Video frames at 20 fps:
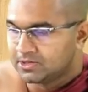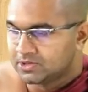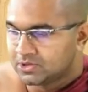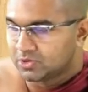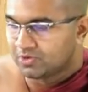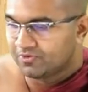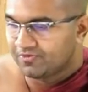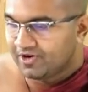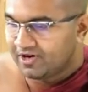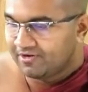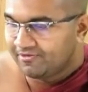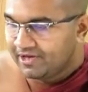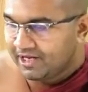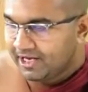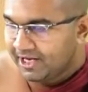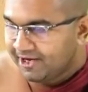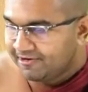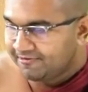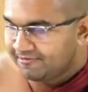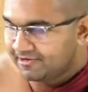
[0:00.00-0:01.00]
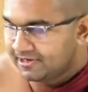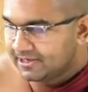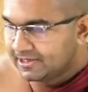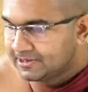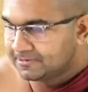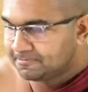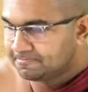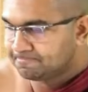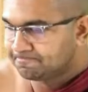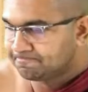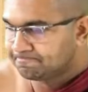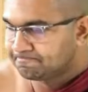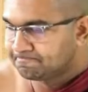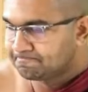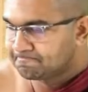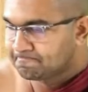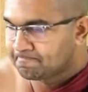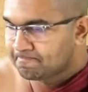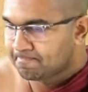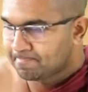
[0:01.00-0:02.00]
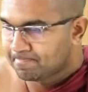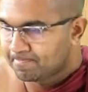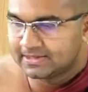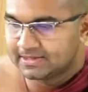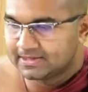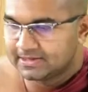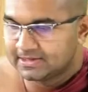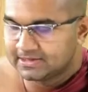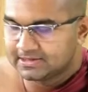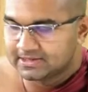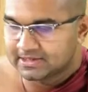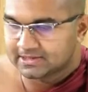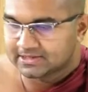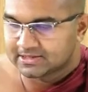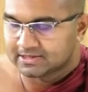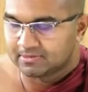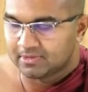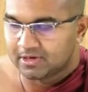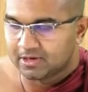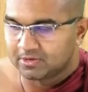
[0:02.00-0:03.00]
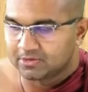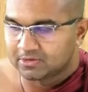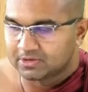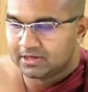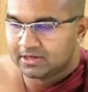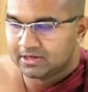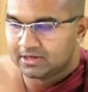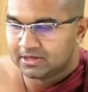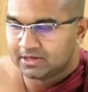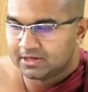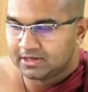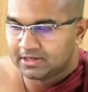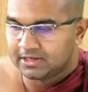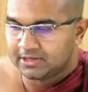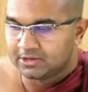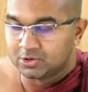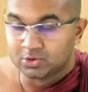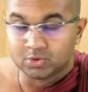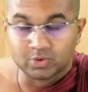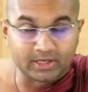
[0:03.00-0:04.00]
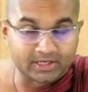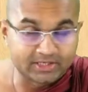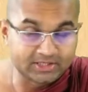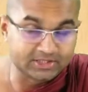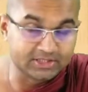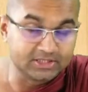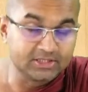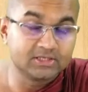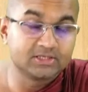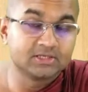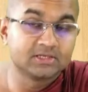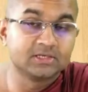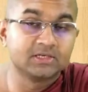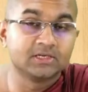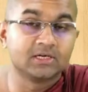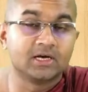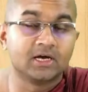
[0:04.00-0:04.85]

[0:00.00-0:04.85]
So far we have uh, uh discussed about uh, in two lectures,